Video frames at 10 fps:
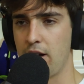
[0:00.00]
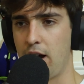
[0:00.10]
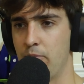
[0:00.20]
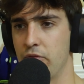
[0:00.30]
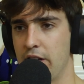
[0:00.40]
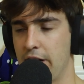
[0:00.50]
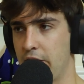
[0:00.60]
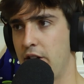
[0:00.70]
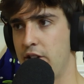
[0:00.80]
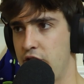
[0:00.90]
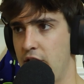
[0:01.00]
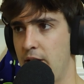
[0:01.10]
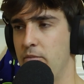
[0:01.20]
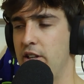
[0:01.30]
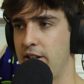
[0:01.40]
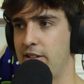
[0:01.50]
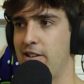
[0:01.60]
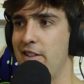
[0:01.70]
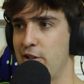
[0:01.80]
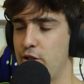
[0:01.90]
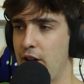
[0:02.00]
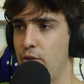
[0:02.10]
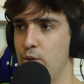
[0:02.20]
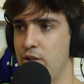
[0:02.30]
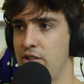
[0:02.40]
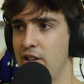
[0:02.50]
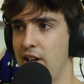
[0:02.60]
Then I go to the gym. Then grate the truffles